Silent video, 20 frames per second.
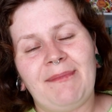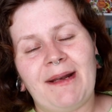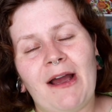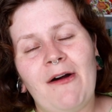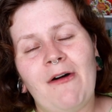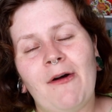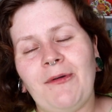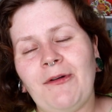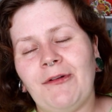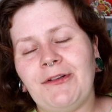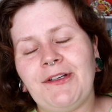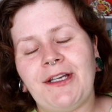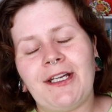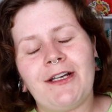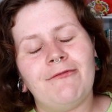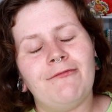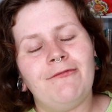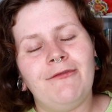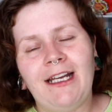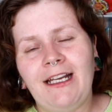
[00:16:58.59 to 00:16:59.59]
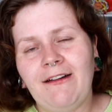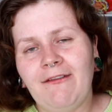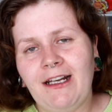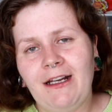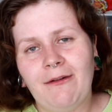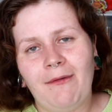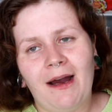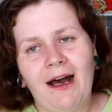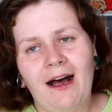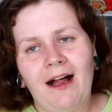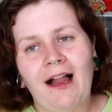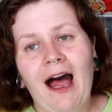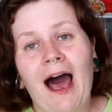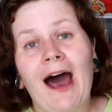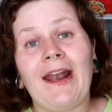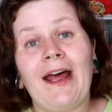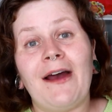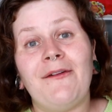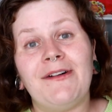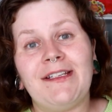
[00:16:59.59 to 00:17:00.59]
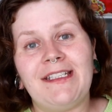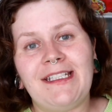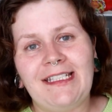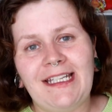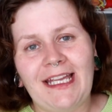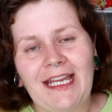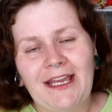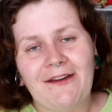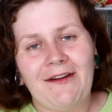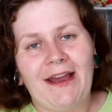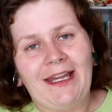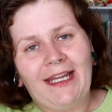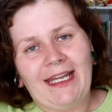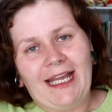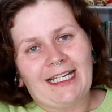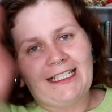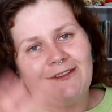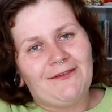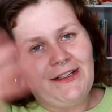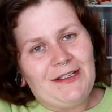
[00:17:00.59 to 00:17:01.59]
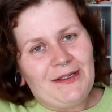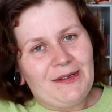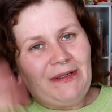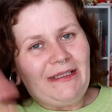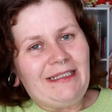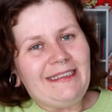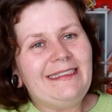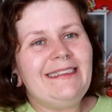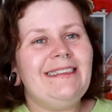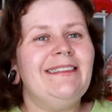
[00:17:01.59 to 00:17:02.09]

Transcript: but I hope you're all doing really, really well and I will see you in the next video.